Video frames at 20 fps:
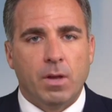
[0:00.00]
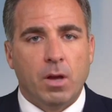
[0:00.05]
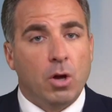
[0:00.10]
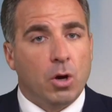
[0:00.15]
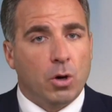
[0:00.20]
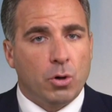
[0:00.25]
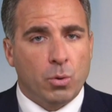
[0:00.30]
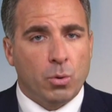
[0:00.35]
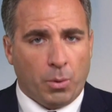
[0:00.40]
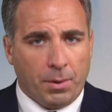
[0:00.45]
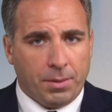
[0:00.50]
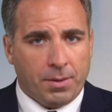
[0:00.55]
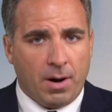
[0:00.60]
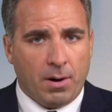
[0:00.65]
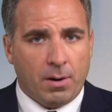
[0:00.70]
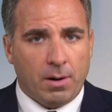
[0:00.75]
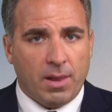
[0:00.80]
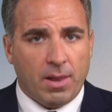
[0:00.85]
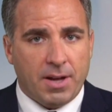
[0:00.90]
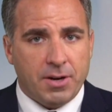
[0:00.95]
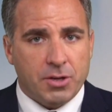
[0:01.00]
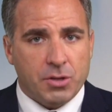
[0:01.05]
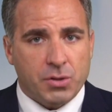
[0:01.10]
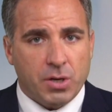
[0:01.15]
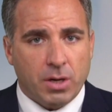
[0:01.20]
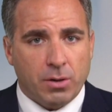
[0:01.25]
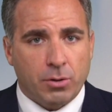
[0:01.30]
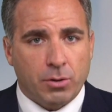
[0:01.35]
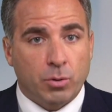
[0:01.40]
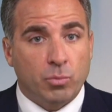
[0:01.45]
North Carolina
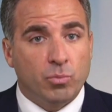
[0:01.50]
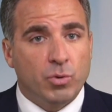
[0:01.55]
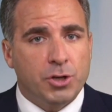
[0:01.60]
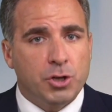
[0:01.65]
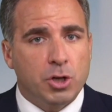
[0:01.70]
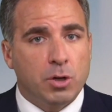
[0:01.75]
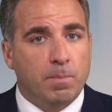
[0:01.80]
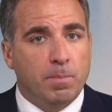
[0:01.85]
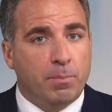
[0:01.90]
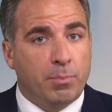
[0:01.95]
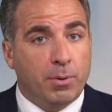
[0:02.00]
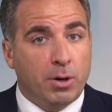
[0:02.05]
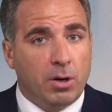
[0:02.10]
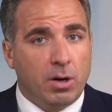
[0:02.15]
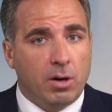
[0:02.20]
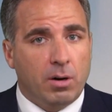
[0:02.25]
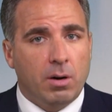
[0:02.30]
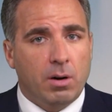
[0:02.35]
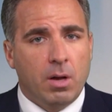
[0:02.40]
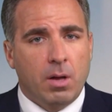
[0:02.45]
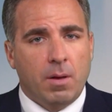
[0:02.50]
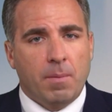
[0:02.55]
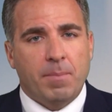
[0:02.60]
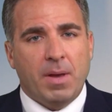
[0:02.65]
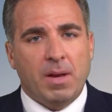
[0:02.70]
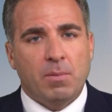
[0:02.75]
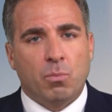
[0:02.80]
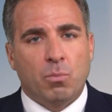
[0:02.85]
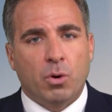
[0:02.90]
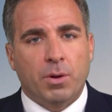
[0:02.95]
Senator Richard Burr
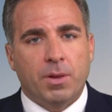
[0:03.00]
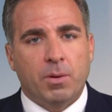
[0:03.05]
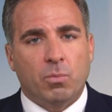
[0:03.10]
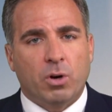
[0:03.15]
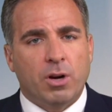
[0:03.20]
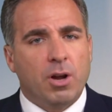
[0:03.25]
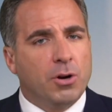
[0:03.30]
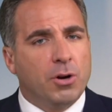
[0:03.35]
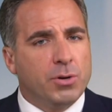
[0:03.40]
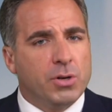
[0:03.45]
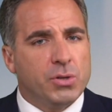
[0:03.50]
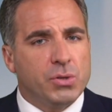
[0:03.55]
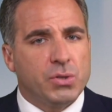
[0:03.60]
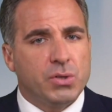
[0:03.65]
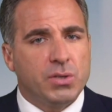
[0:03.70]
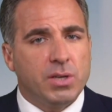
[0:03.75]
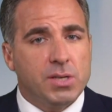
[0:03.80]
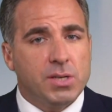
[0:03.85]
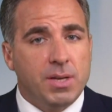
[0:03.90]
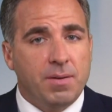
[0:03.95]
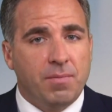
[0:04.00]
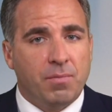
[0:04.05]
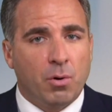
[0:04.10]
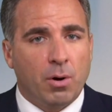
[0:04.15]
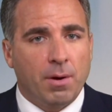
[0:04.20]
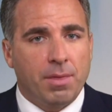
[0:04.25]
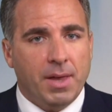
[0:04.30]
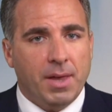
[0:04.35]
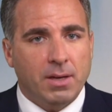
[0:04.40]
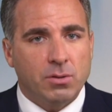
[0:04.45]
made more than
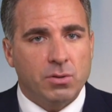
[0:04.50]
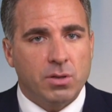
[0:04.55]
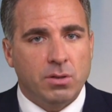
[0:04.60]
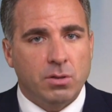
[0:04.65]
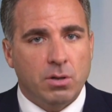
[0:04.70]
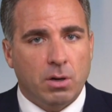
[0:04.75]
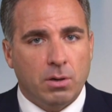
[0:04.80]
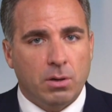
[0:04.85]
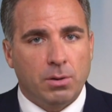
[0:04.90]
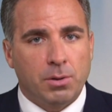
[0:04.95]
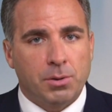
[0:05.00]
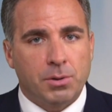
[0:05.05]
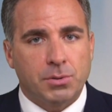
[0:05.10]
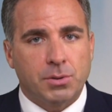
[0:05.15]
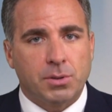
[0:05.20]
$164,000